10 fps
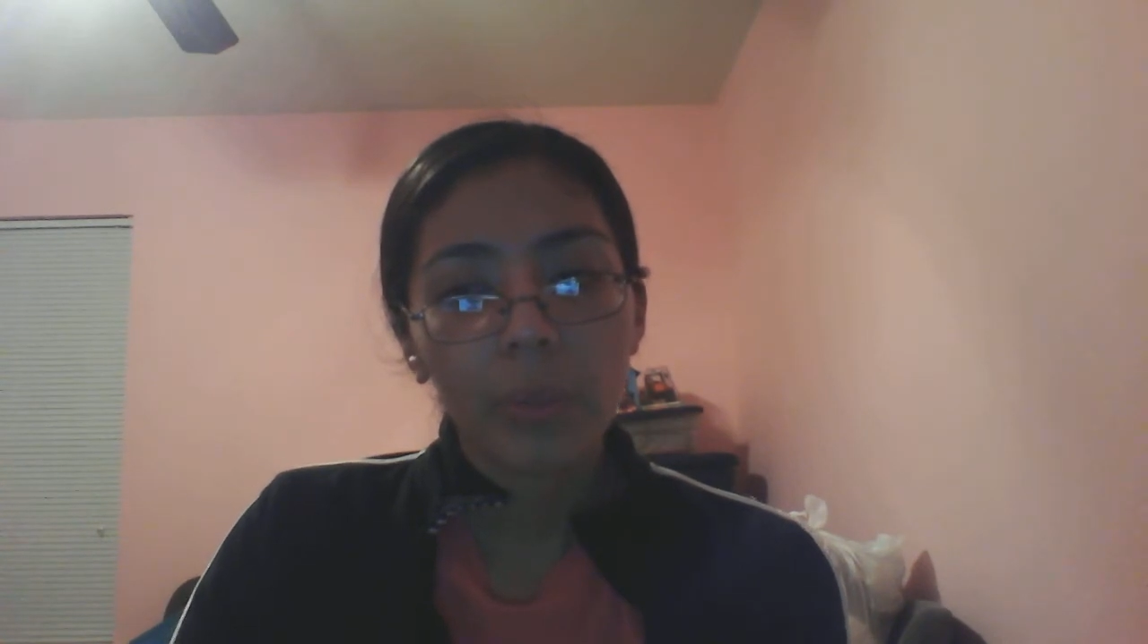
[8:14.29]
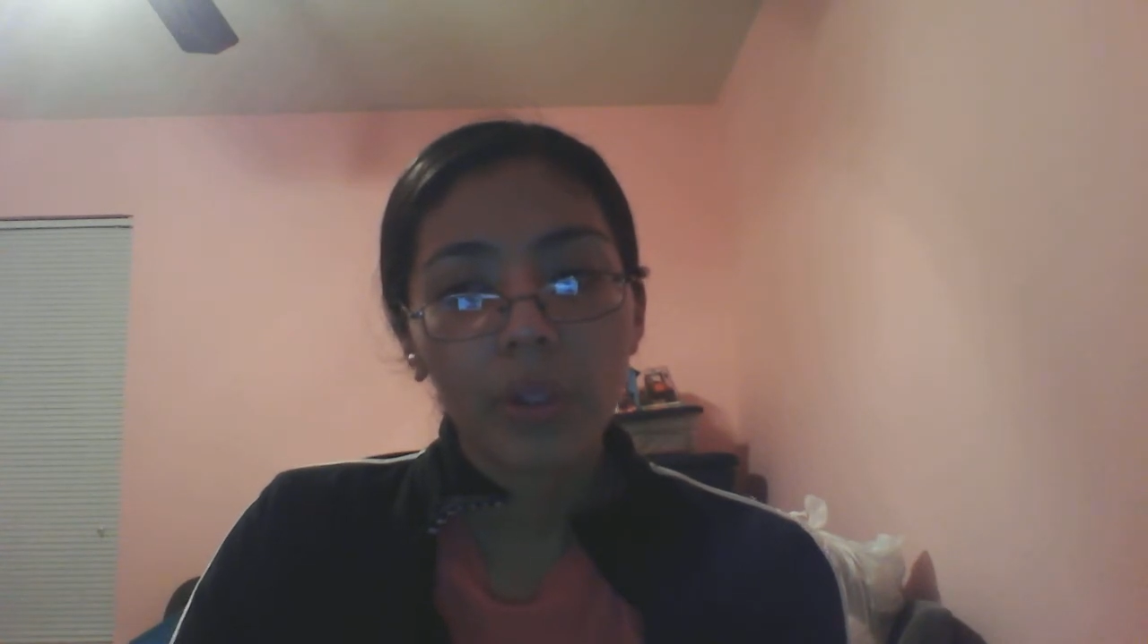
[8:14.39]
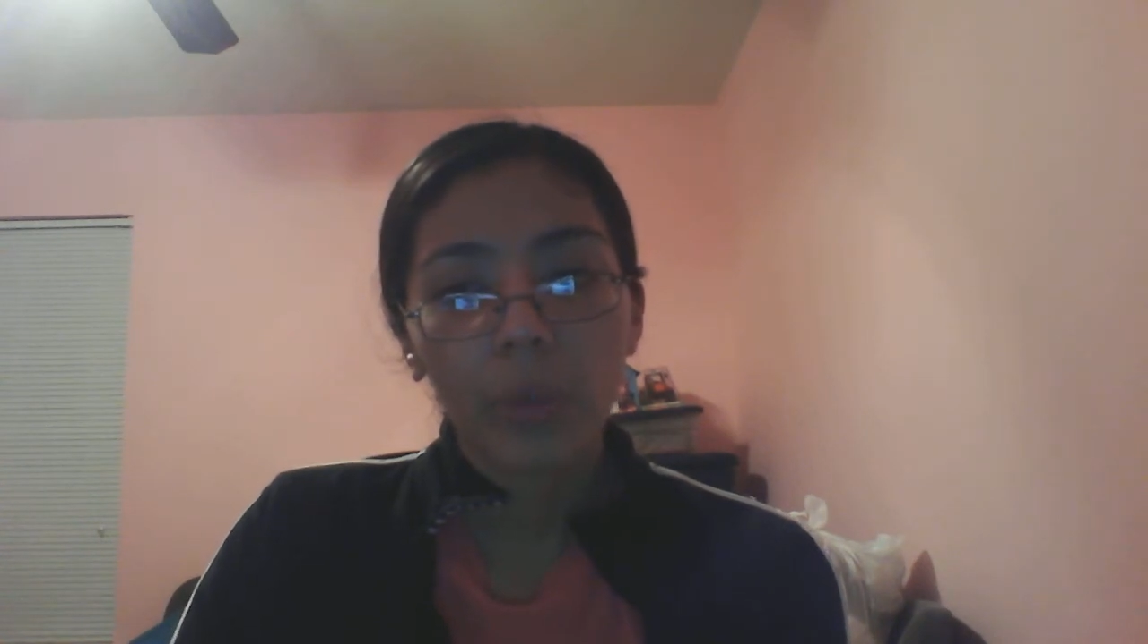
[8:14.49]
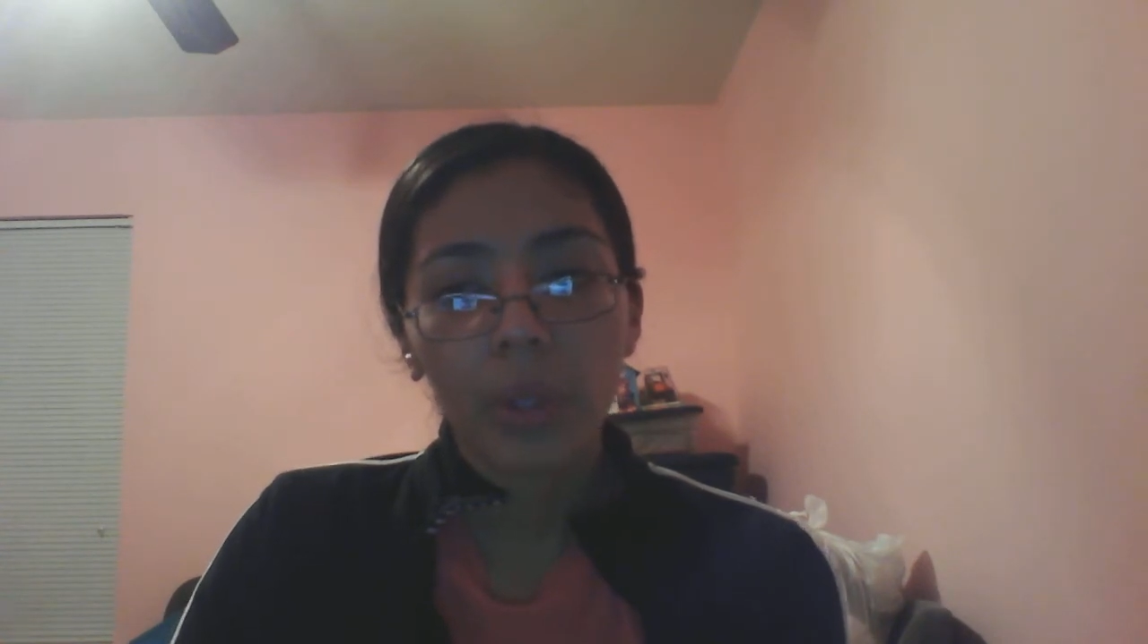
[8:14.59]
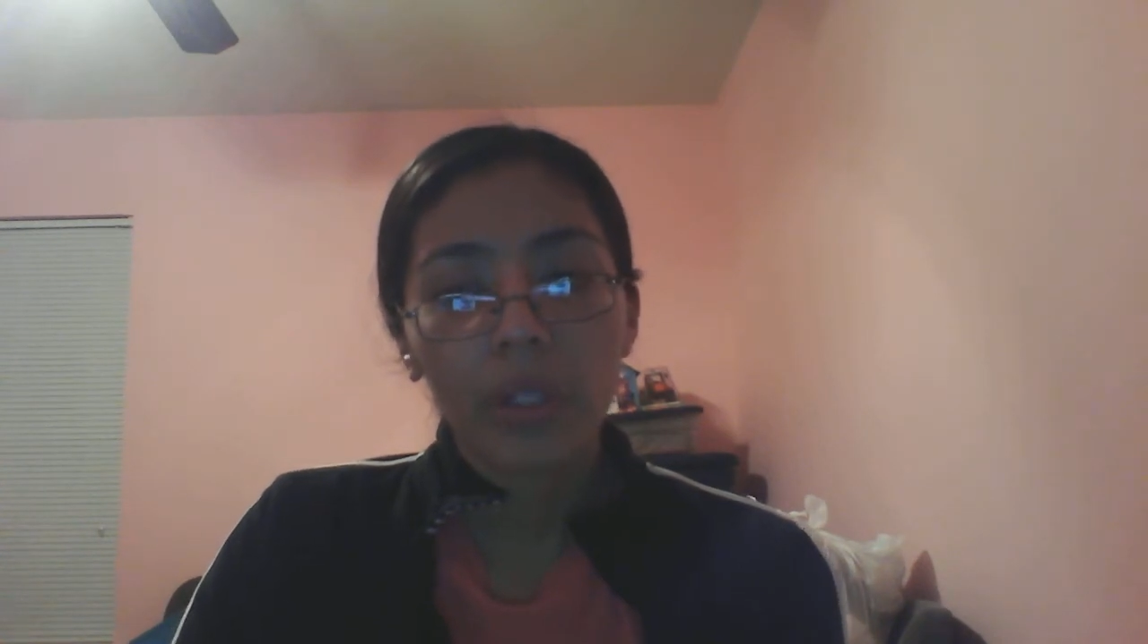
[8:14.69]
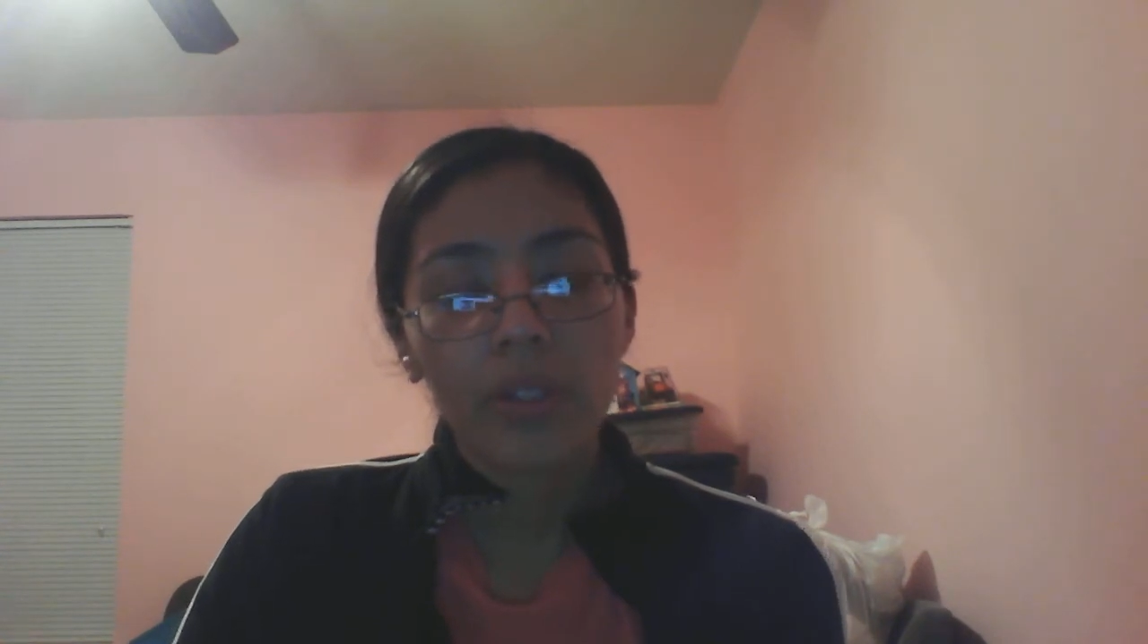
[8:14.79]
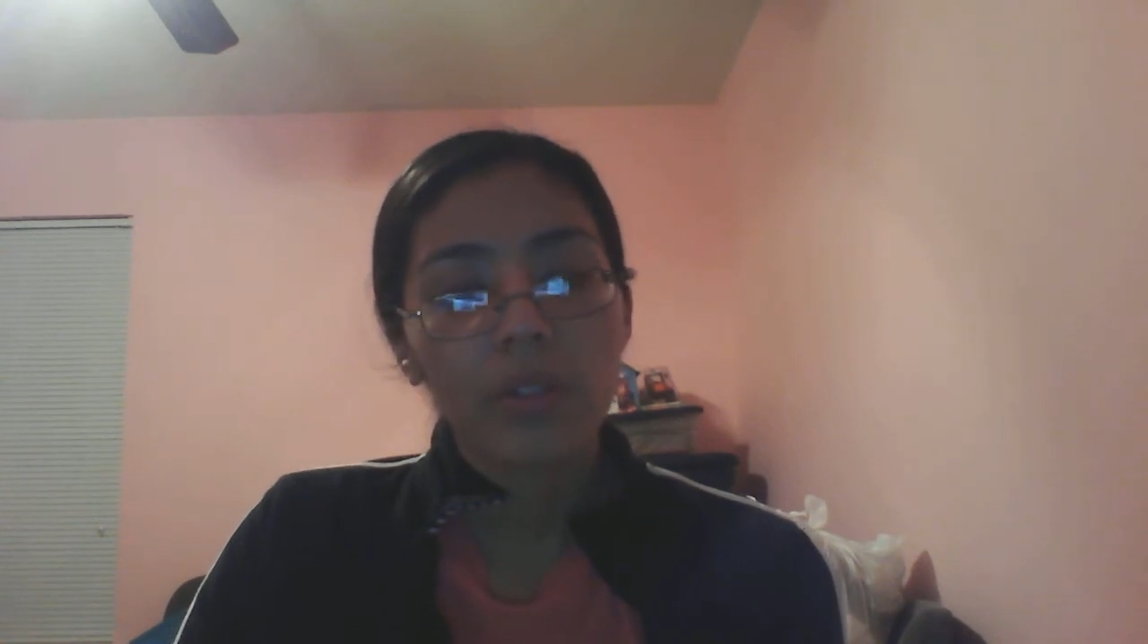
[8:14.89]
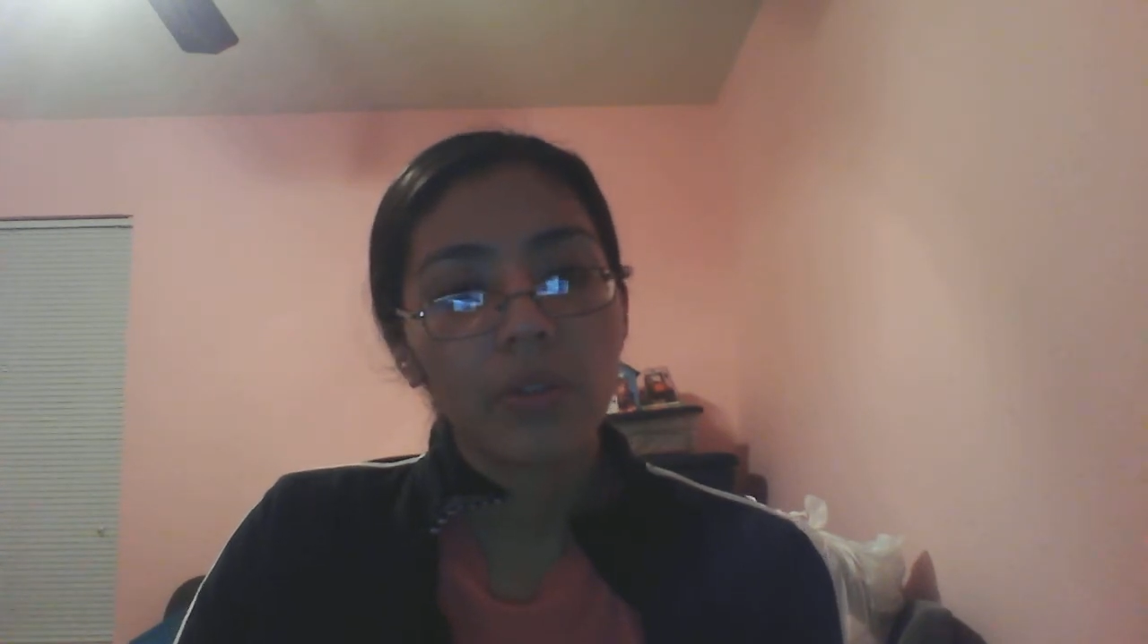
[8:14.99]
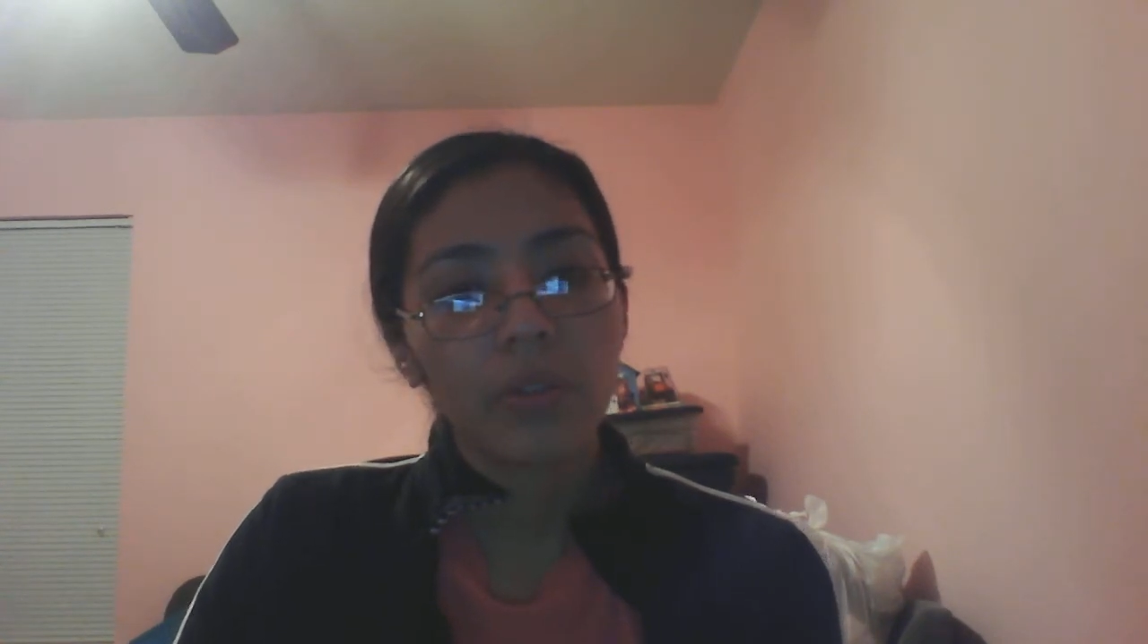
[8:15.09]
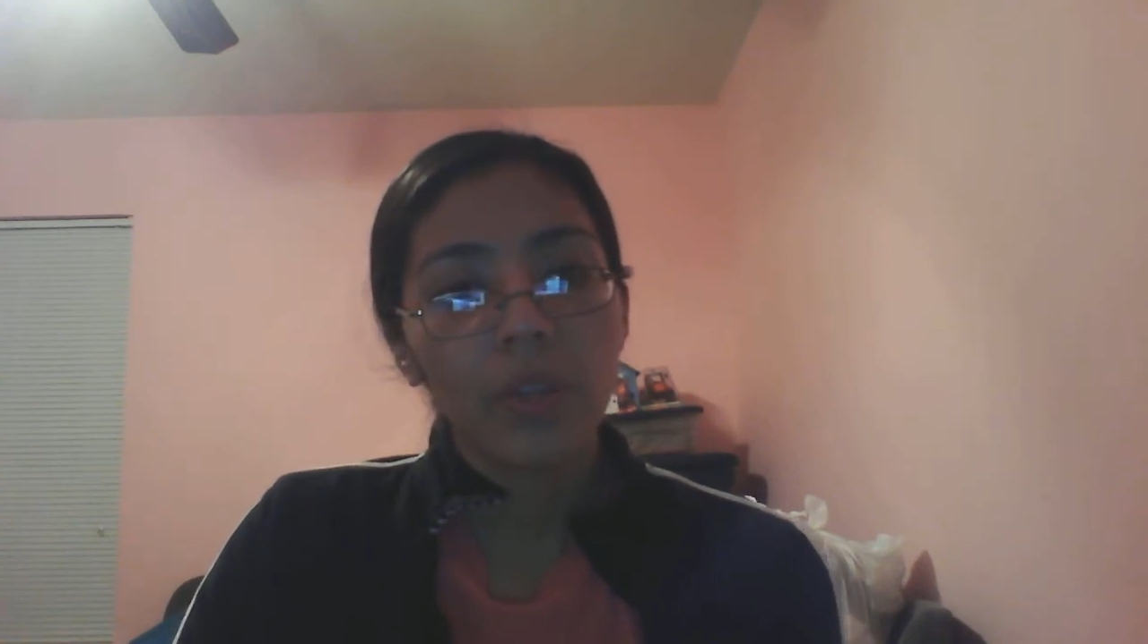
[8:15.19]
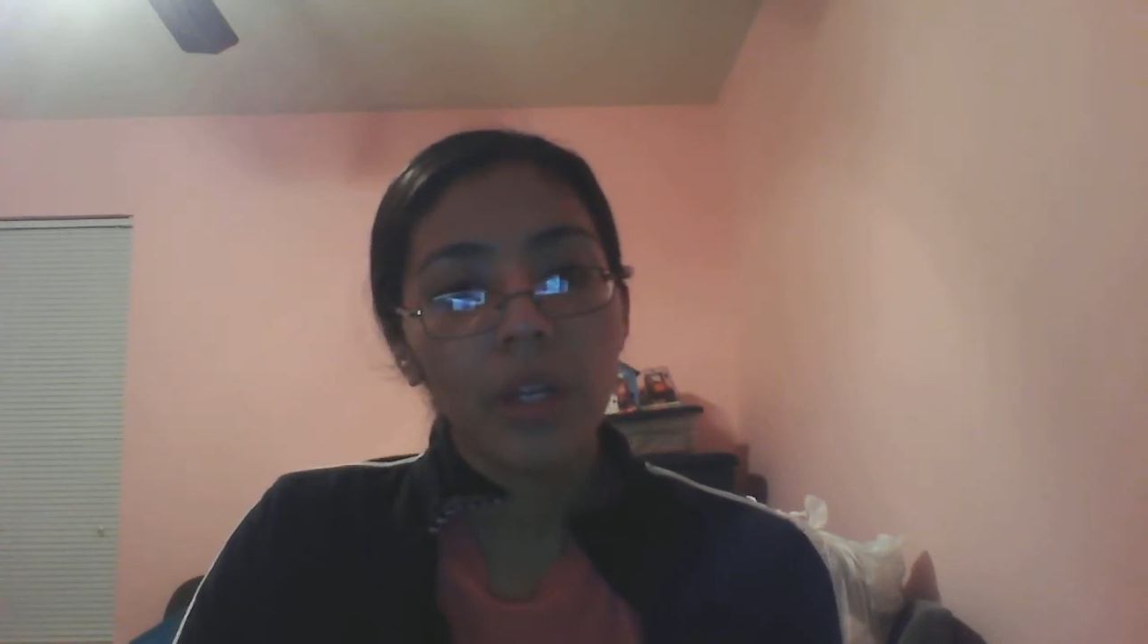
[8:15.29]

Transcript: an awareness of